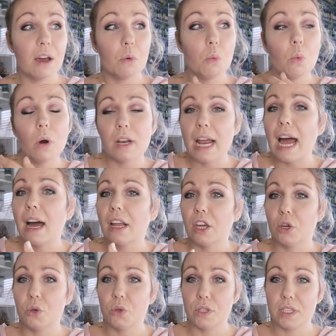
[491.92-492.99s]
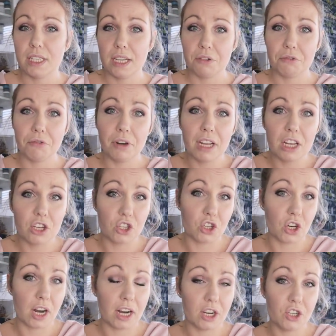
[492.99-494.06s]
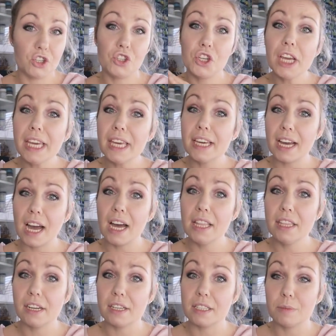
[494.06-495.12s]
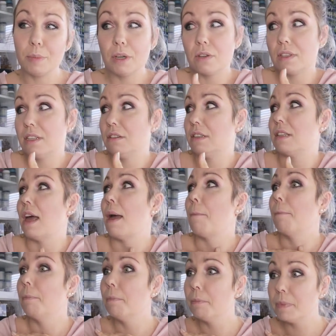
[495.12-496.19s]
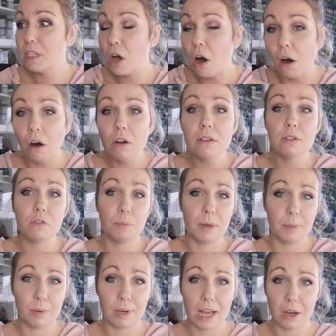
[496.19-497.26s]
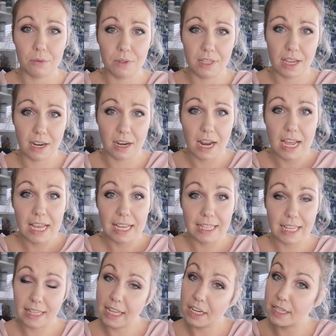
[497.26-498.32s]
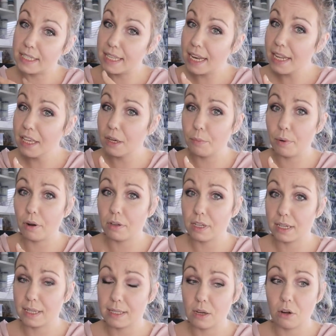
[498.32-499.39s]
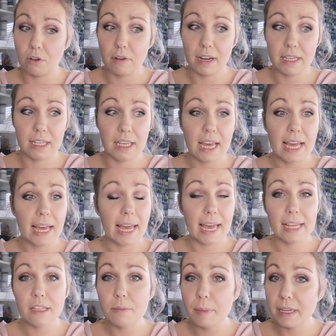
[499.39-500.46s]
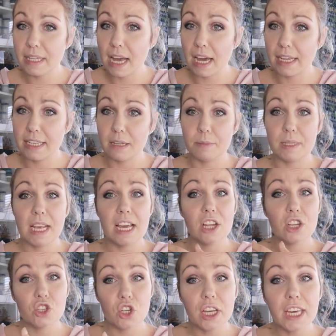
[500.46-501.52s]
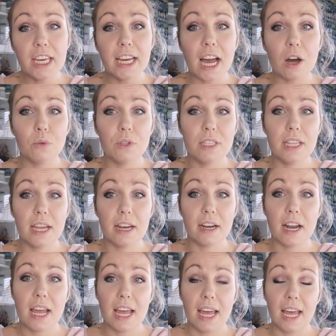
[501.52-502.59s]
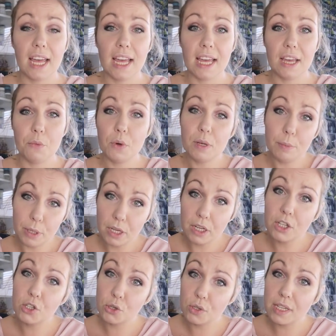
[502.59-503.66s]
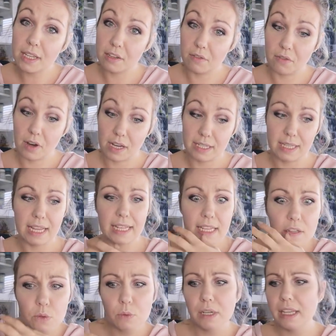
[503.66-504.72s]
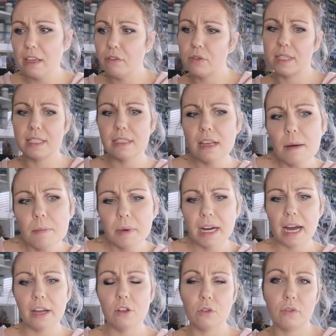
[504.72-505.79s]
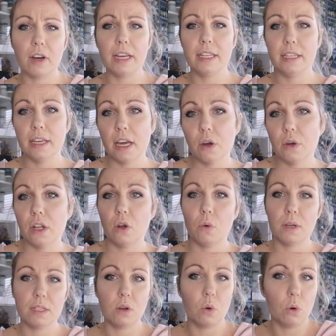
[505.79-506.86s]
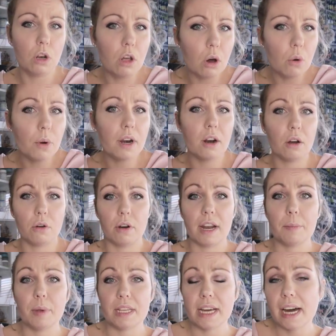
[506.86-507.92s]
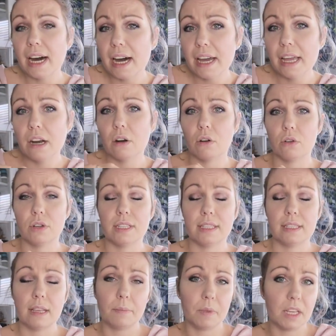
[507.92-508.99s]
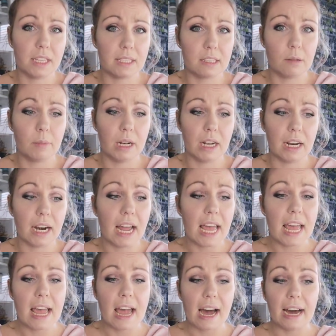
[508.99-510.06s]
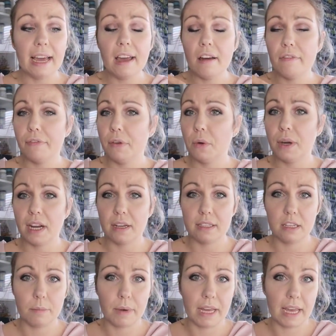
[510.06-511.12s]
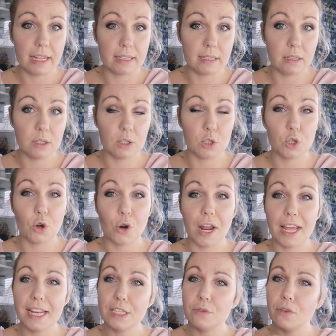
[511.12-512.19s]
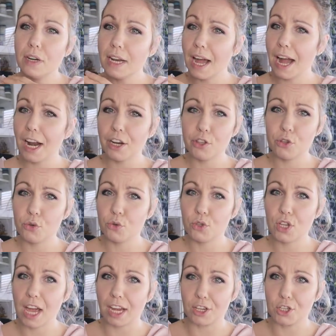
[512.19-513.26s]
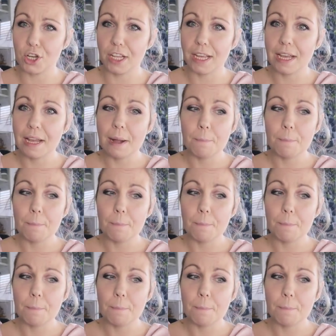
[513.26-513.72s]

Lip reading: what I could really charge, checking others, because there's tons of people out there that are selling products already, handmade items. Checking out there will be a good advice, and this will give you some kind of idea. You can always go lower or a bit higher or something similar. I have few cards in my Etsy store, and it's very hard to actually